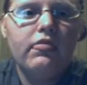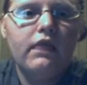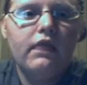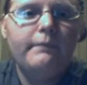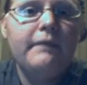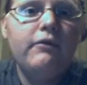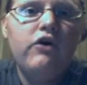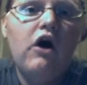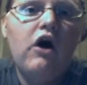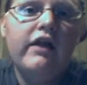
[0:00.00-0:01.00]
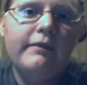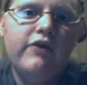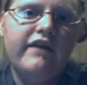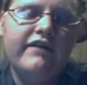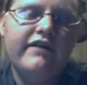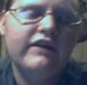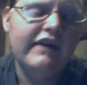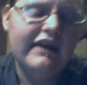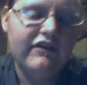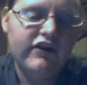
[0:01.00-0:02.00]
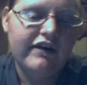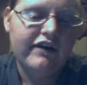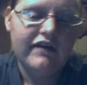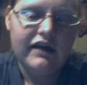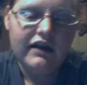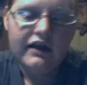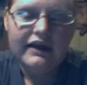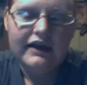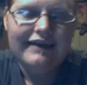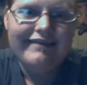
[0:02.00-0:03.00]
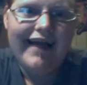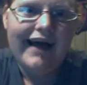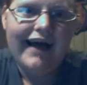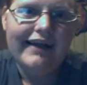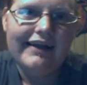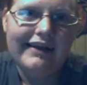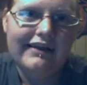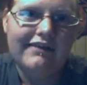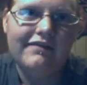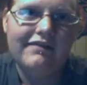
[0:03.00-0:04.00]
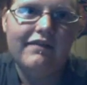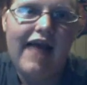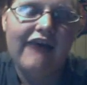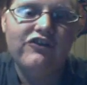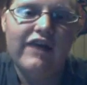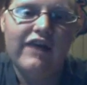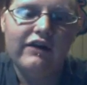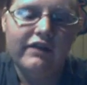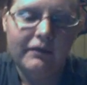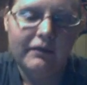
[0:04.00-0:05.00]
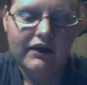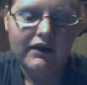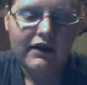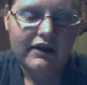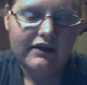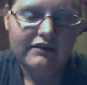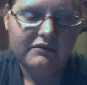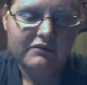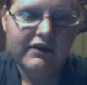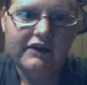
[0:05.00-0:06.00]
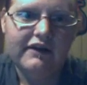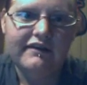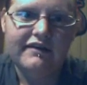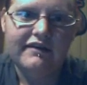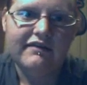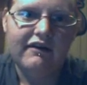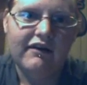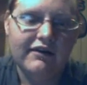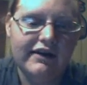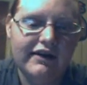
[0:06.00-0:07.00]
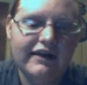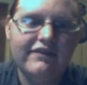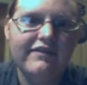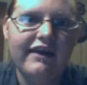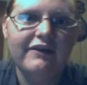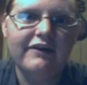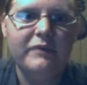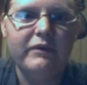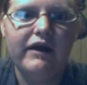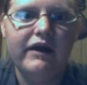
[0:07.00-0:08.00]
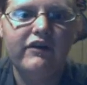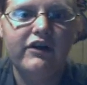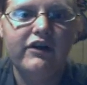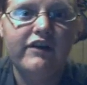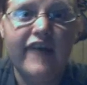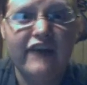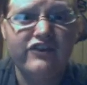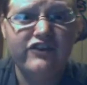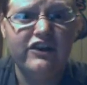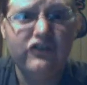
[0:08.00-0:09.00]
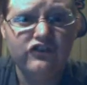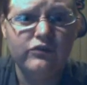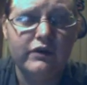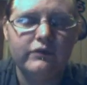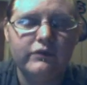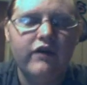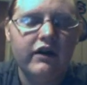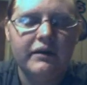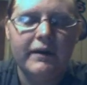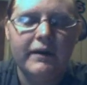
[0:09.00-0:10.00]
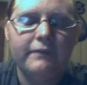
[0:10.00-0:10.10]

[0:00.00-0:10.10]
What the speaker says: people call him crazy or think he's crazy, and he's not, and he lashes out at them, and it's a really crazy song. And it scared me when I was younger because I actually understood what it was talking about.